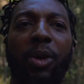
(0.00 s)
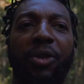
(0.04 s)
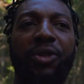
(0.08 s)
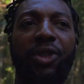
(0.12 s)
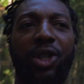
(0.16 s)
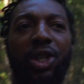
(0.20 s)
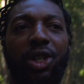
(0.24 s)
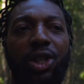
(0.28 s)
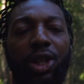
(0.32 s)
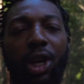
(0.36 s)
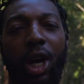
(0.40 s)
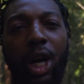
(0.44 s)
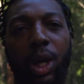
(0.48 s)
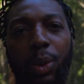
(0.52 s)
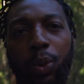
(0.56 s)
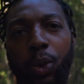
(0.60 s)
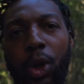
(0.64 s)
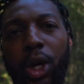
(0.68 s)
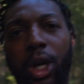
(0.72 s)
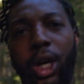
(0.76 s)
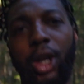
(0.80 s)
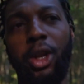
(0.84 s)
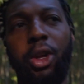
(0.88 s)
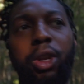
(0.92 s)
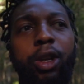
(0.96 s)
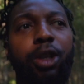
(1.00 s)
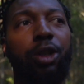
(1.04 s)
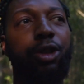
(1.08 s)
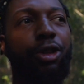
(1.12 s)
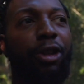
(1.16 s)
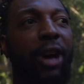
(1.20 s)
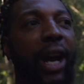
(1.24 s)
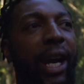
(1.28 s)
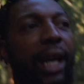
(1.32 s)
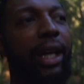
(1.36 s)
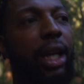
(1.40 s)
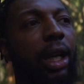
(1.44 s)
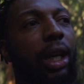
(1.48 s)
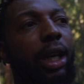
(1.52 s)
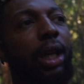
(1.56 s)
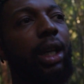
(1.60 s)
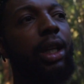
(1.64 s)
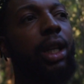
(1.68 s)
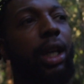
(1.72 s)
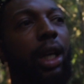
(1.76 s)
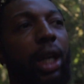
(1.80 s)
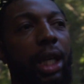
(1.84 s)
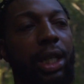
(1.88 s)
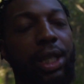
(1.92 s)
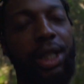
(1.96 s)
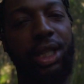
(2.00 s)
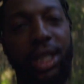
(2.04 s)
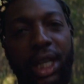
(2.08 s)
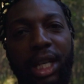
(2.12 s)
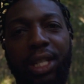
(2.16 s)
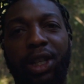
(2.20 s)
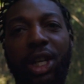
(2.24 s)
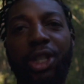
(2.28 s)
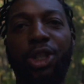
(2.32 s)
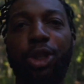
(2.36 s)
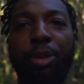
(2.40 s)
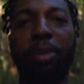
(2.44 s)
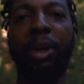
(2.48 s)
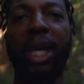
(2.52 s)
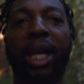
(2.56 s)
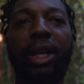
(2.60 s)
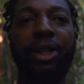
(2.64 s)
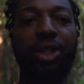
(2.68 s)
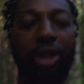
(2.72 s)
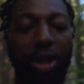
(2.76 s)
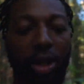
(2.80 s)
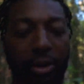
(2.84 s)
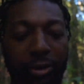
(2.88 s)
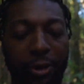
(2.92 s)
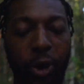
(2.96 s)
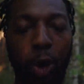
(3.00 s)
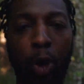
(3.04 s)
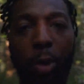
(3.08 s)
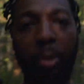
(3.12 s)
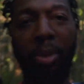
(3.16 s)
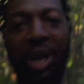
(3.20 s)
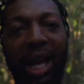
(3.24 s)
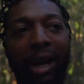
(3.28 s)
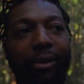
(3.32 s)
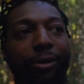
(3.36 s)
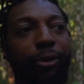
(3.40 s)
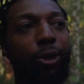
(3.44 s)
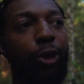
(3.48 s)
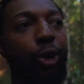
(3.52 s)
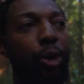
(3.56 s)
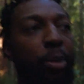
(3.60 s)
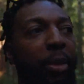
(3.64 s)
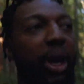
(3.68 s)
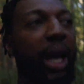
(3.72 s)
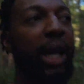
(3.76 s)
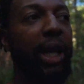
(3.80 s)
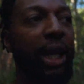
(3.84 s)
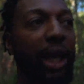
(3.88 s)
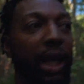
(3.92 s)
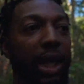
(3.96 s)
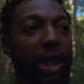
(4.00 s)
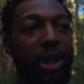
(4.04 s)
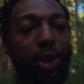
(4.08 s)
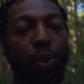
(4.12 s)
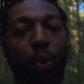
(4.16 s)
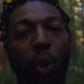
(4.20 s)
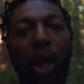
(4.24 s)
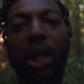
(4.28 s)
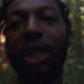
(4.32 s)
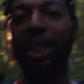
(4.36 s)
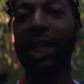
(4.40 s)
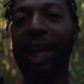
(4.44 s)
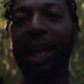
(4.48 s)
we've just started working on a track. It's 600 meters to the viewing platform, and then it's 1